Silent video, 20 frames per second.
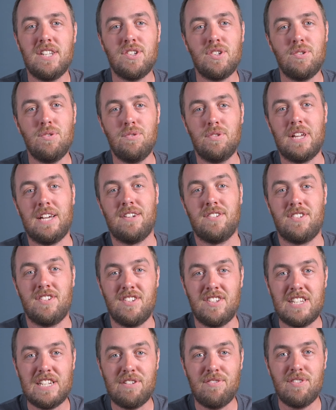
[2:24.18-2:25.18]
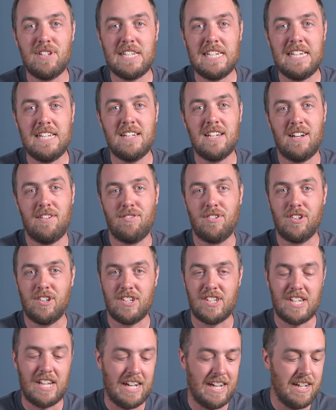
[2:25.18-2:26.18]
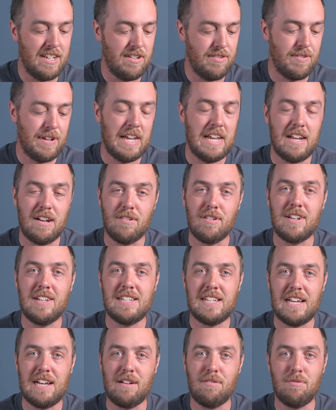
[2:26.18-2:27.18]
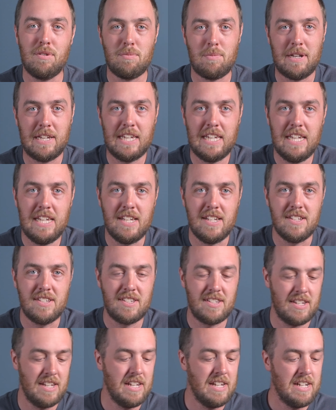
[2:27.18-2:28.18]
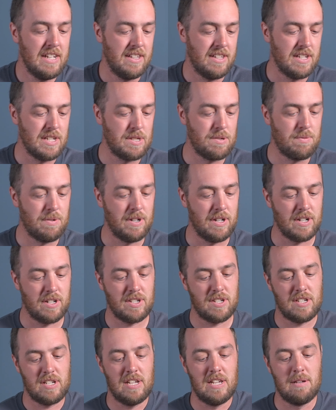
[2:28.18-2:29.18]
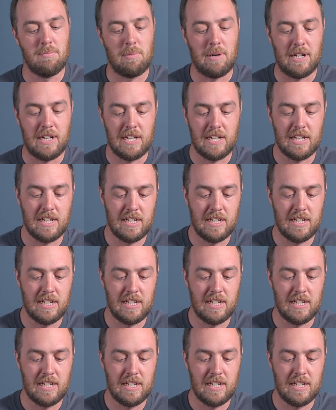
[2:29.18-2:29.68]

2017 after I got tired of airing down with my keys. This works by